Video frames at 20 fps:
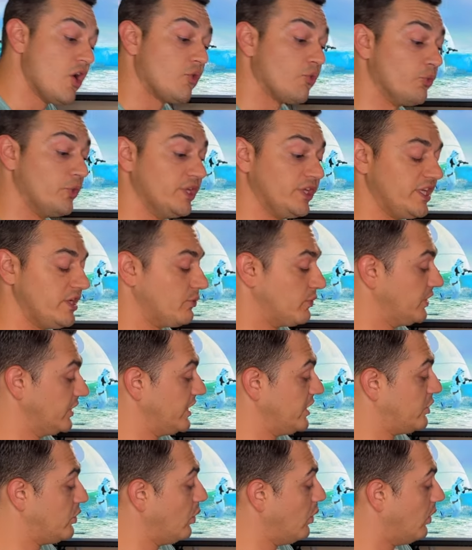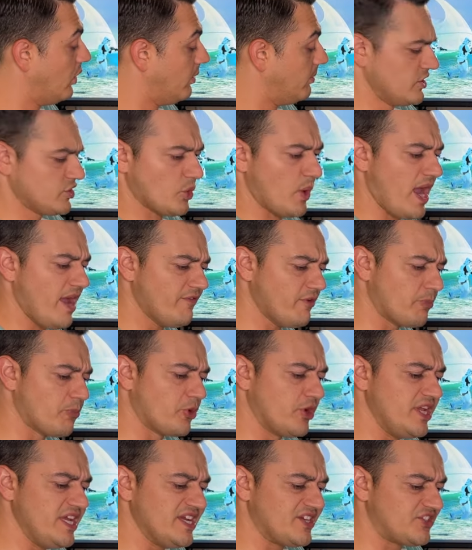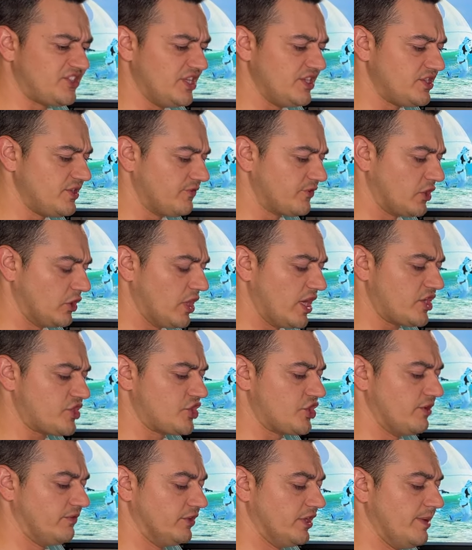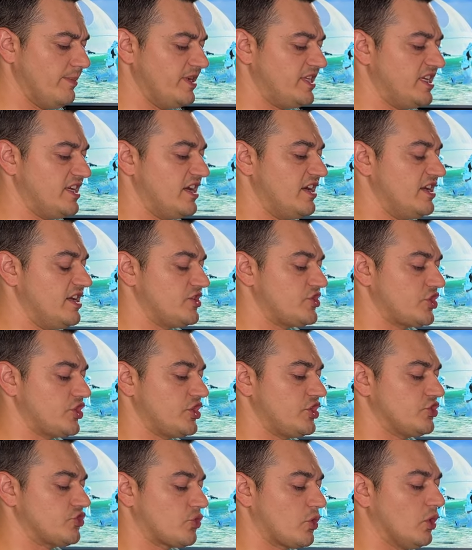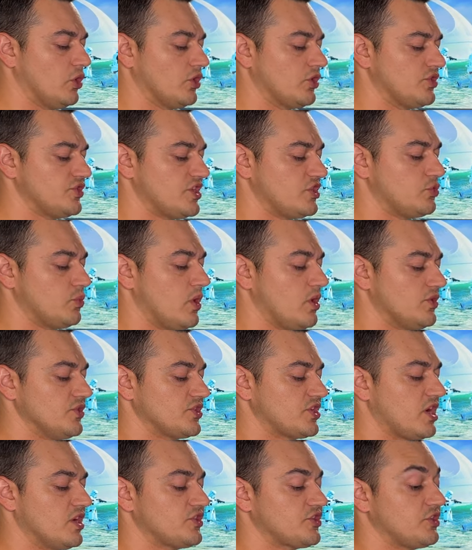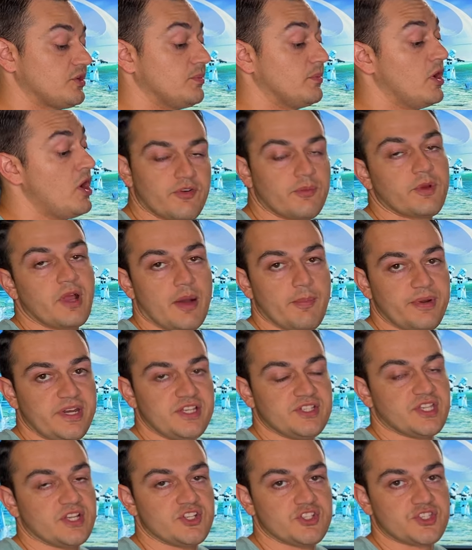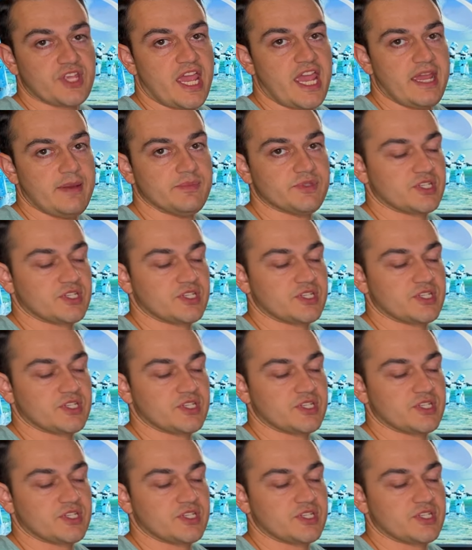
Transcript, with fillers: really cool. So I have a pretty extensive collection of limited edition controllers as well as custom from companies such as AIM,